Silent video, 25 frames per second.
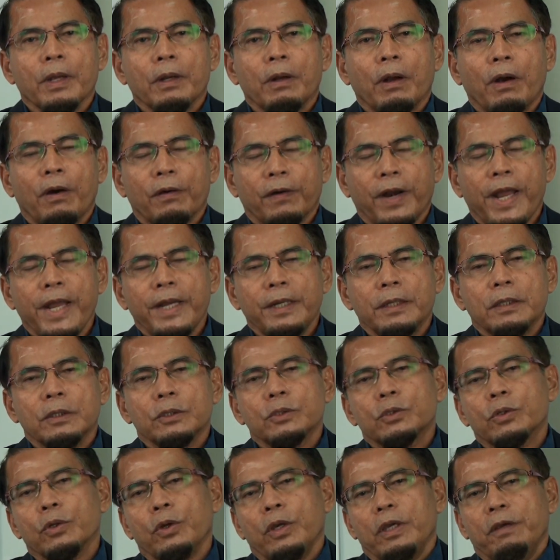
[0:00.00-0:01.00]
Alright,
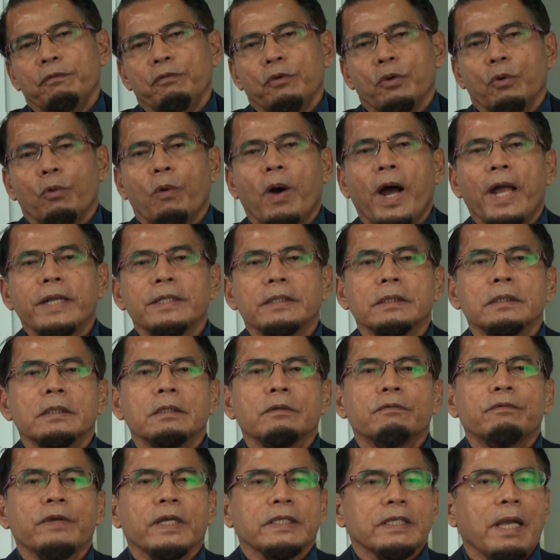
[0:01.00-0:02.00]
so if you want,
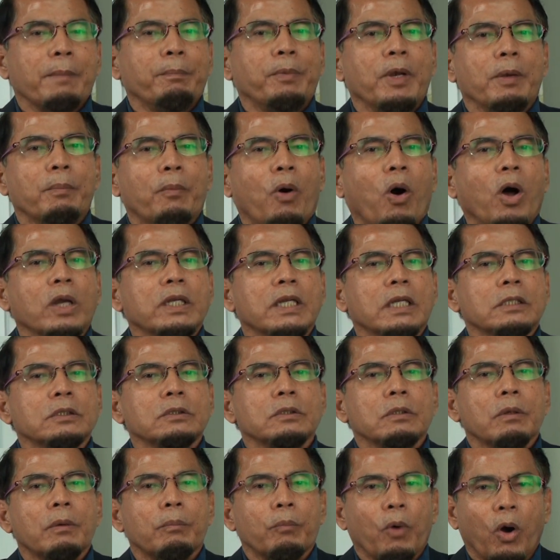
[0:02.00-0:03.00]
for example,
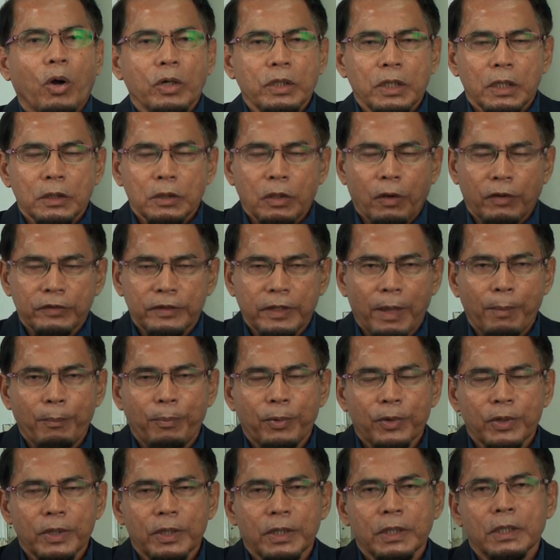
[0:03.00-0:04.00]
modern
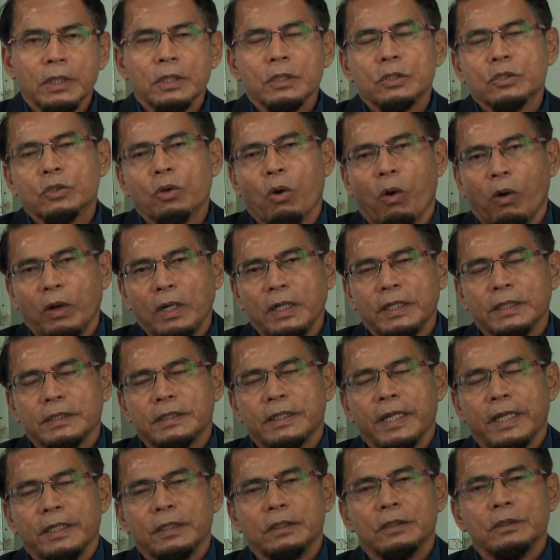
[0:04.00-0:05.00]
contemporary
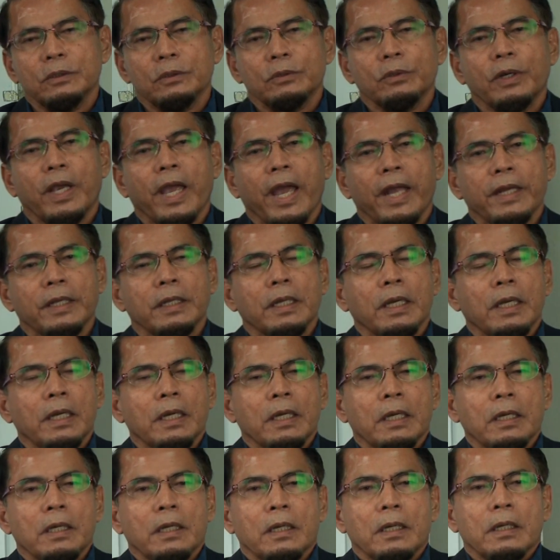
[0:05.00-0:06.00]
scholars that you can
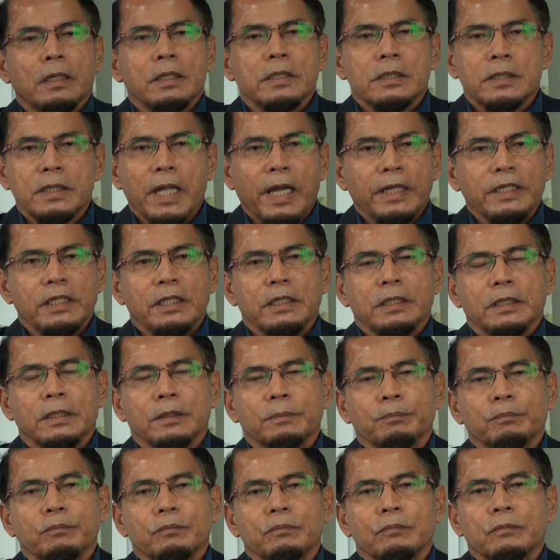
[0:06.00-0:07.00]
study
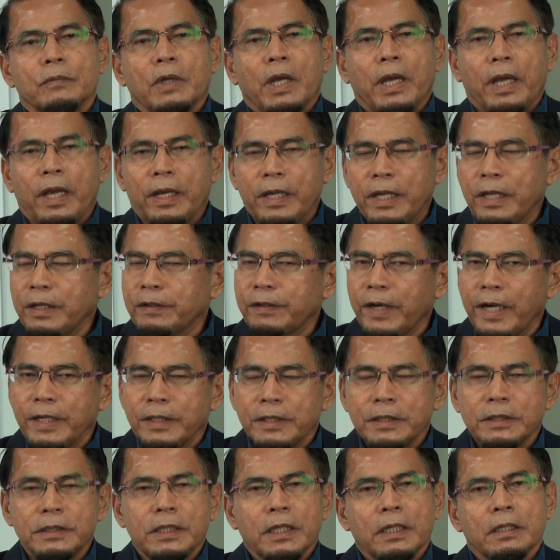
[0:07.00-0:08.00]
in great
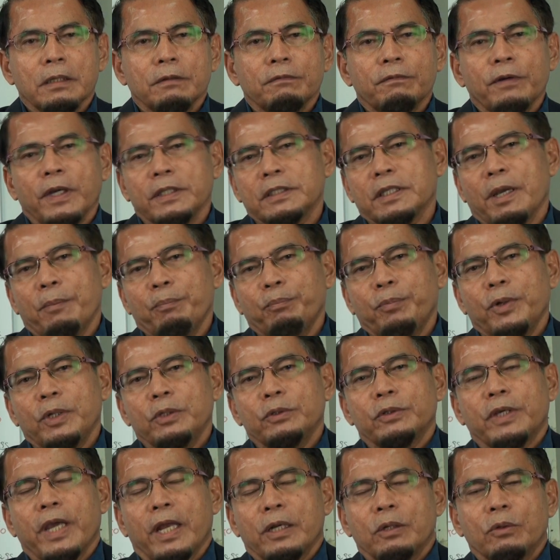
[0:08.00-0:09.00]
detail, for example,
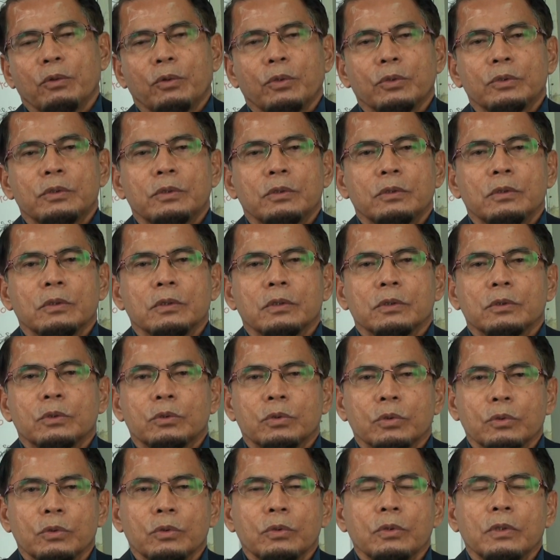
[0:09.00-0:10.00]
you can go
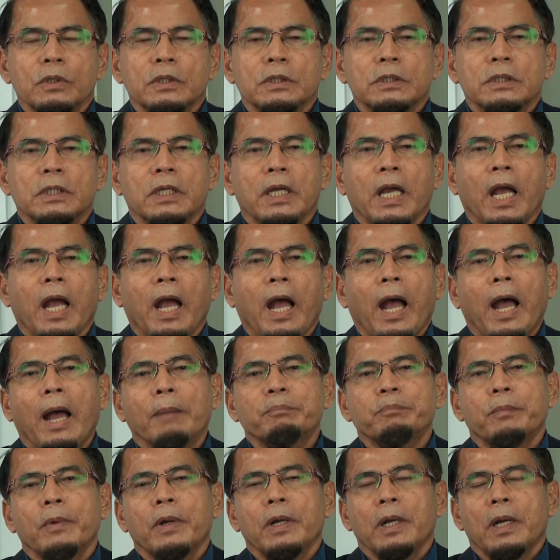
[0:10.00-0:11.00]
to Sheikh
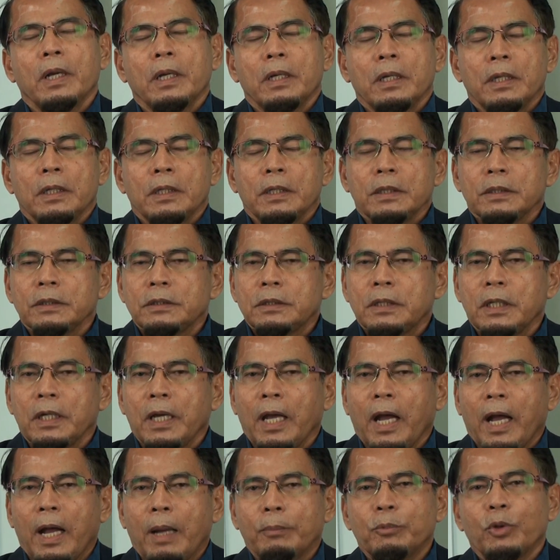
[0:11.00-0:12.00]

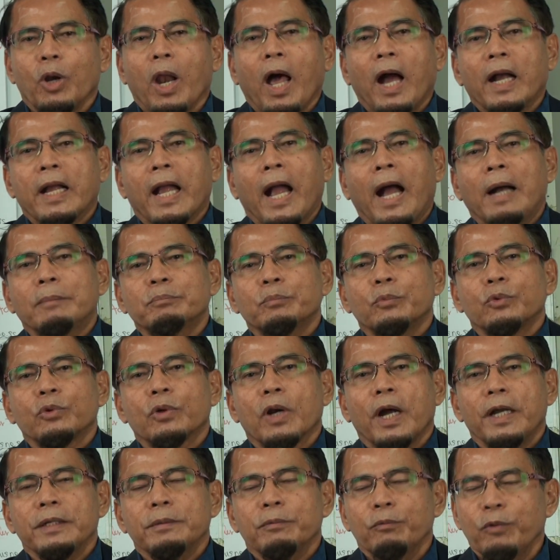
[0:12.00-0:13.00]
Abdul Hakam
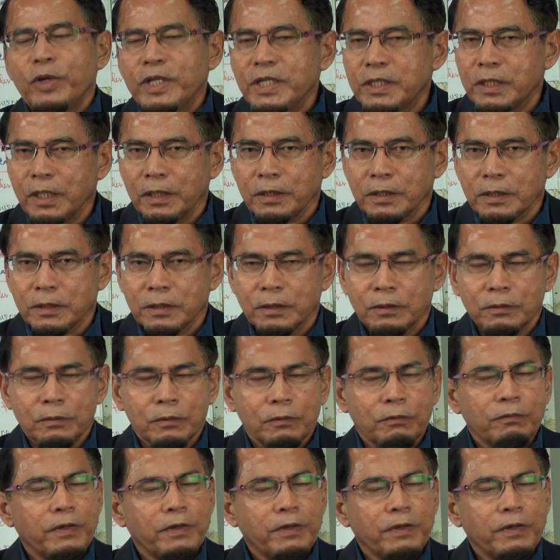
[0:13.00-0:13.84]
Murad Winters.